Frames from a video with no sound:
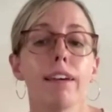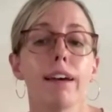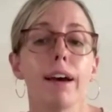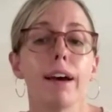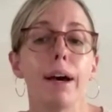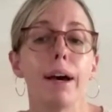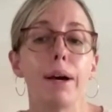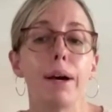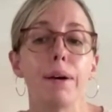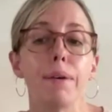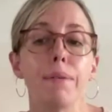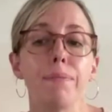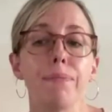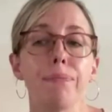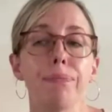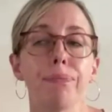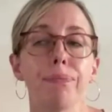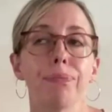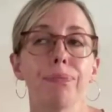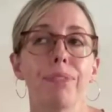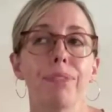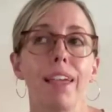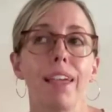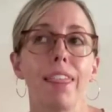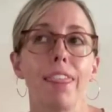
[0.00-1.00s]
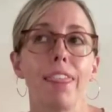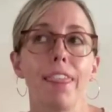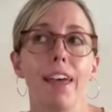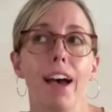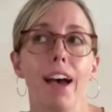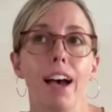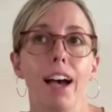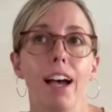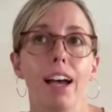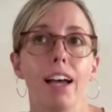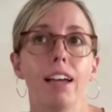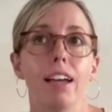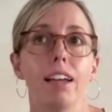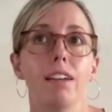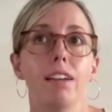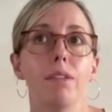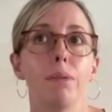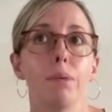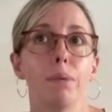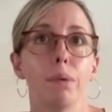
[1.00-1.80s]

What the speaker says: that